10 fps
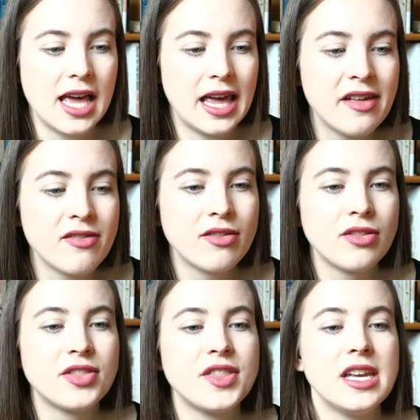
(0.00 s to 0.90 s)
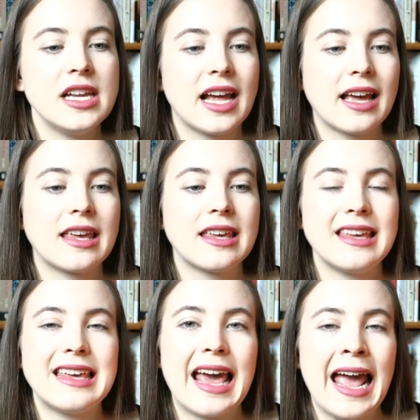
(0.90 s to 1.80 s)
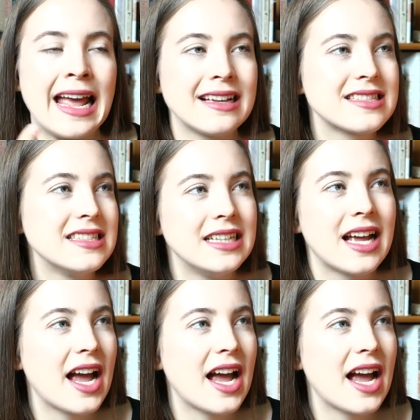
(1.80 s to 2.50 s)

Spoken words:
in the, like, gang scene.